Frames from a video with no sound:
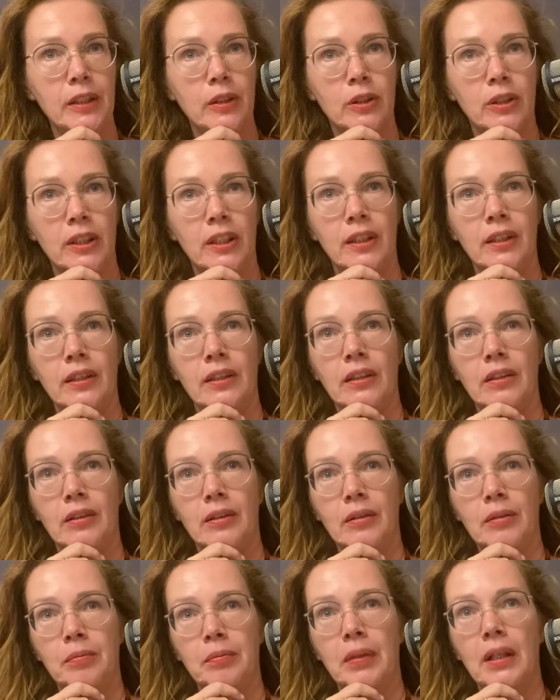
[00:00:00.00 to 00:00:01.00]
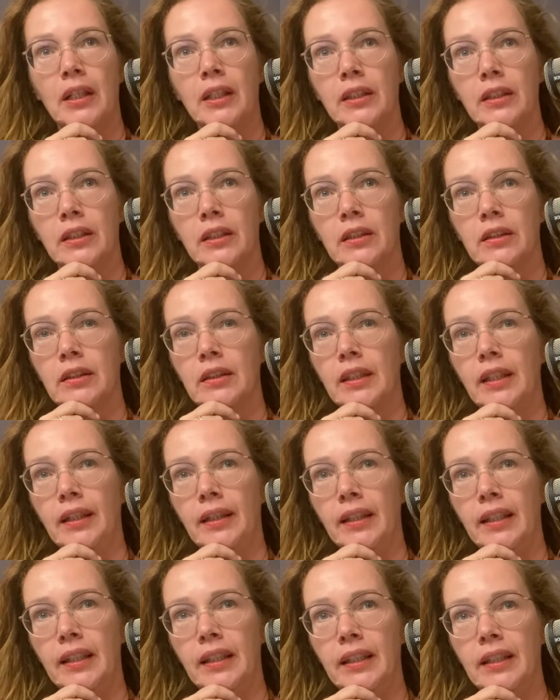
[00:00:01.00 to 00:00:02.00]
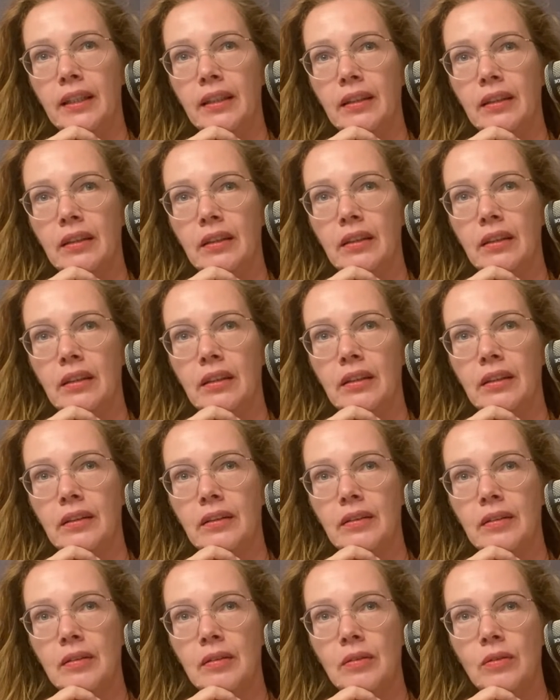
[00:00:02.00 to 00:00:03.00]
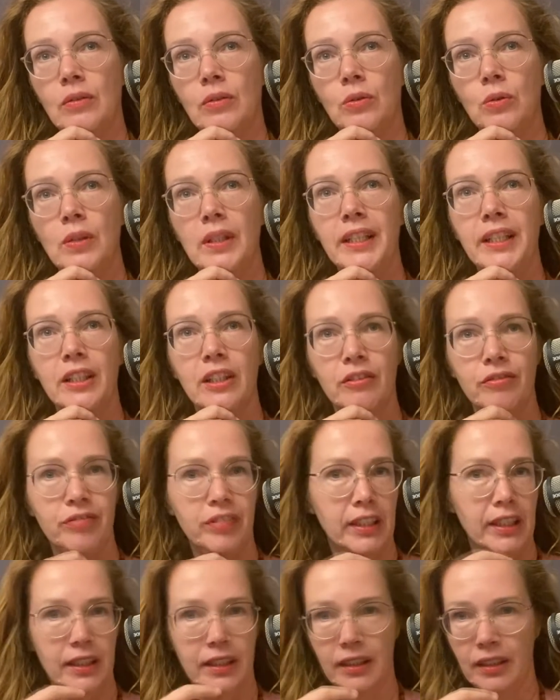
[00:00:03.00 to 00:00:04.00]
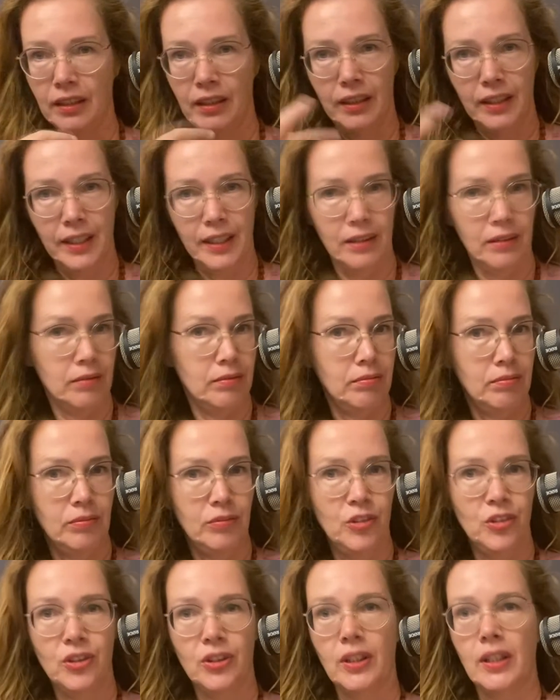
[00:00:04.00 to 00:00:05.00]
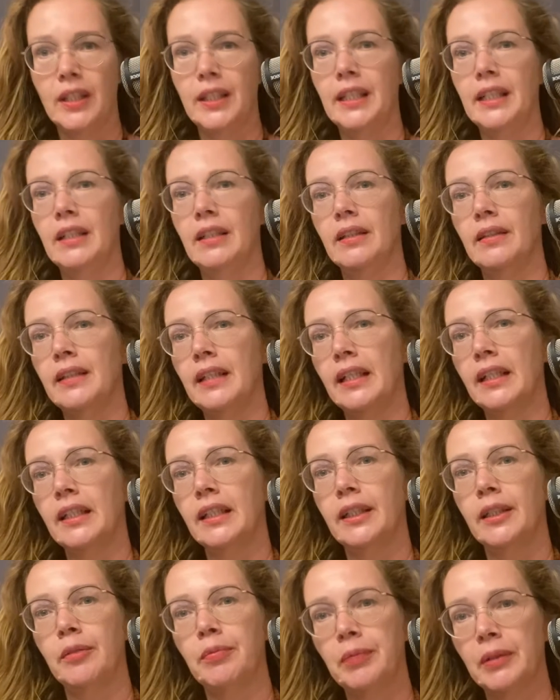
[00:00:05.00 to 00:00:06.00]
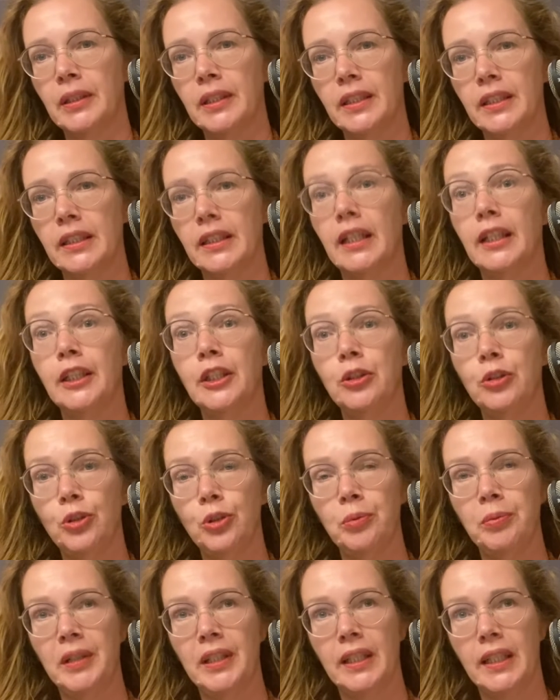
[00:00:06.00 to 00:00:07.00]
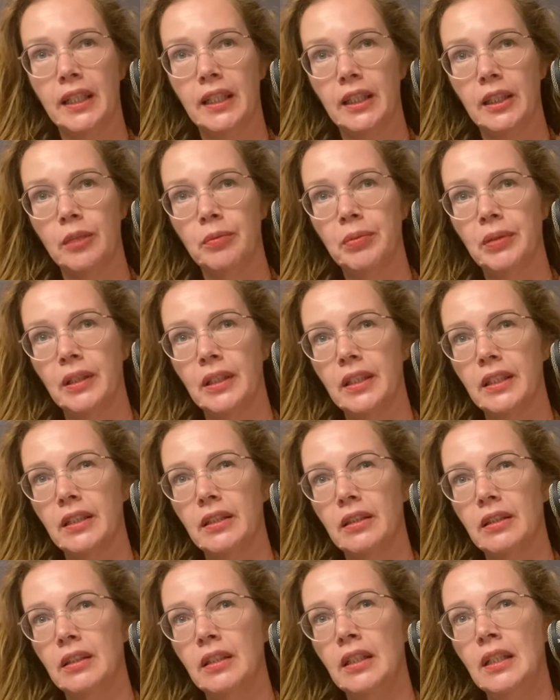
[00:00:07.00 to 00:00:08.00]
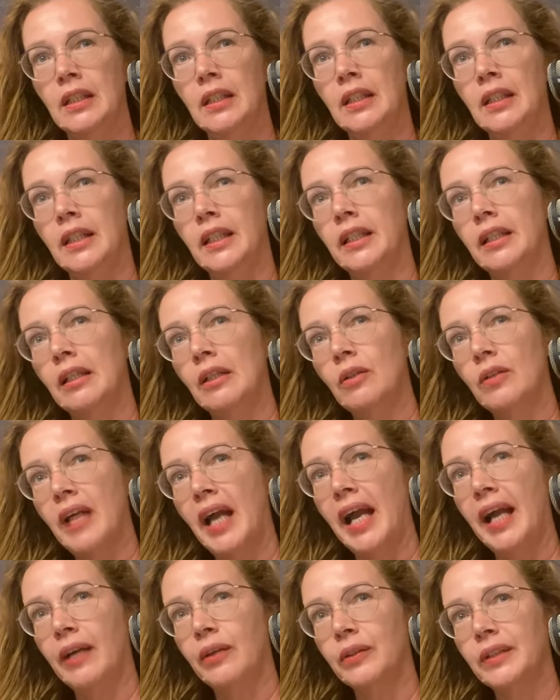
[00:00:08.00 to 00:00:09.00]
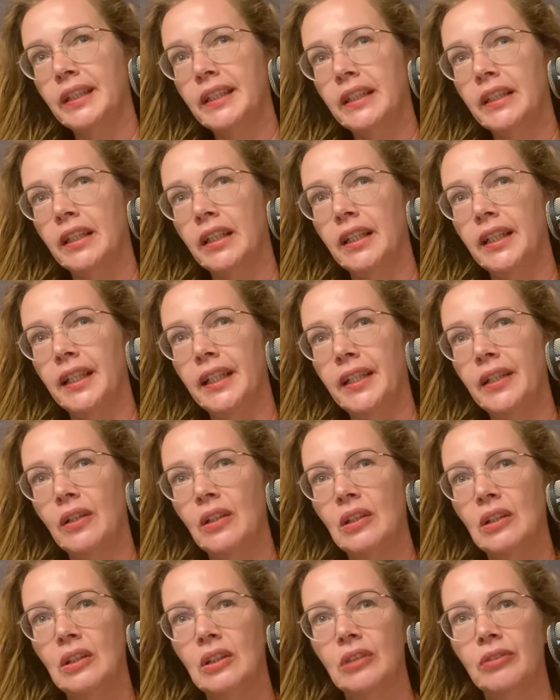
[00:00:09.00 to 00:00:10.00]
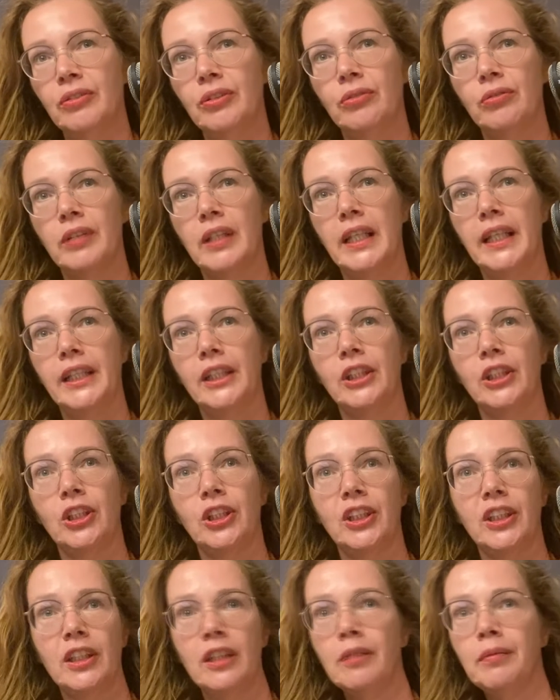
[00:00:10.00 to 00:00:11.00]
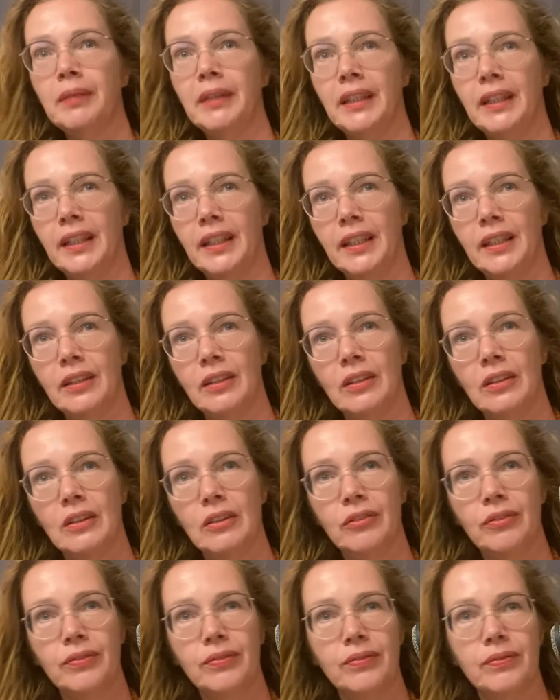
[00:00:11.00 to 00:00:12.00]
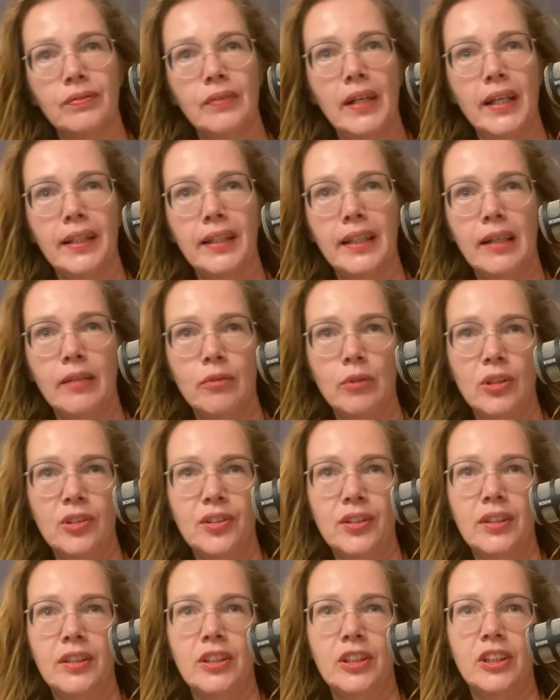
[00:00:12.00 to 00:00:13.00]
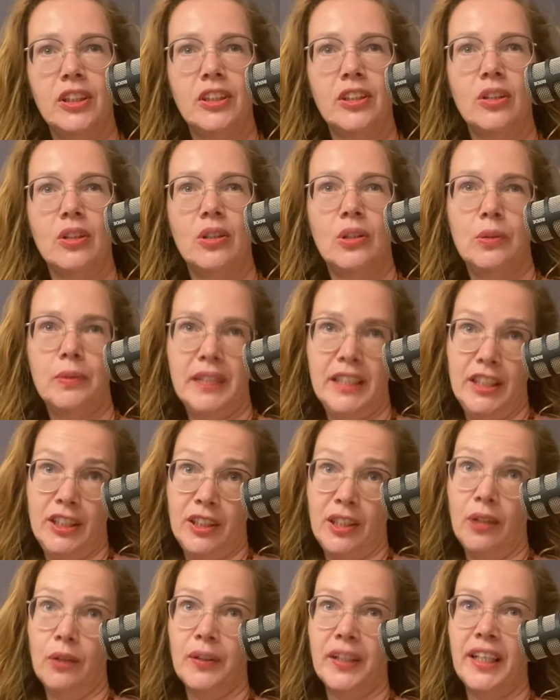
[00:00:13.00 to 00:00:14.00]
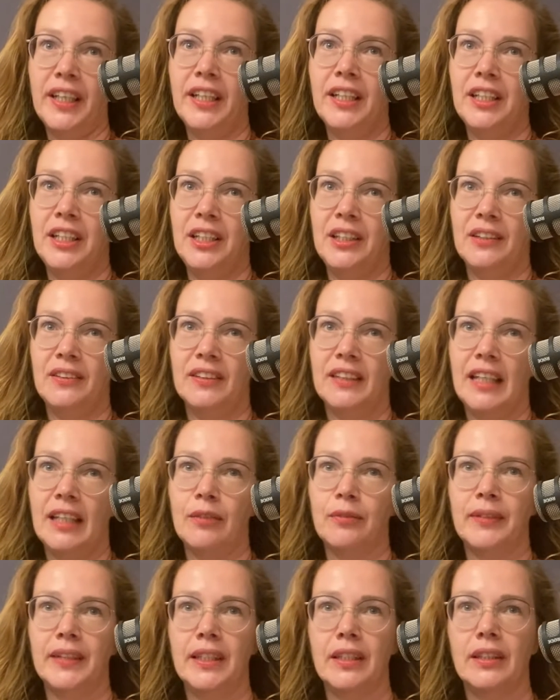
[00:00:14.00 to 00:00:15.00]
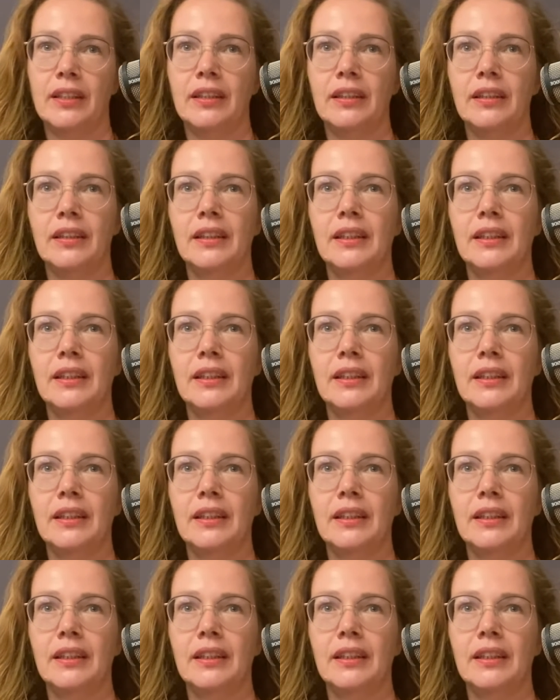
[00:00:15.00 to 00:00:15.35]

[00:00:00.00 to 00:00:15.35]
your partner. And then Uli confessed, and I am certainly that kind of person. I used to be that kind of person and look outside of the relationship, and that wasn't just always looking, you know, that went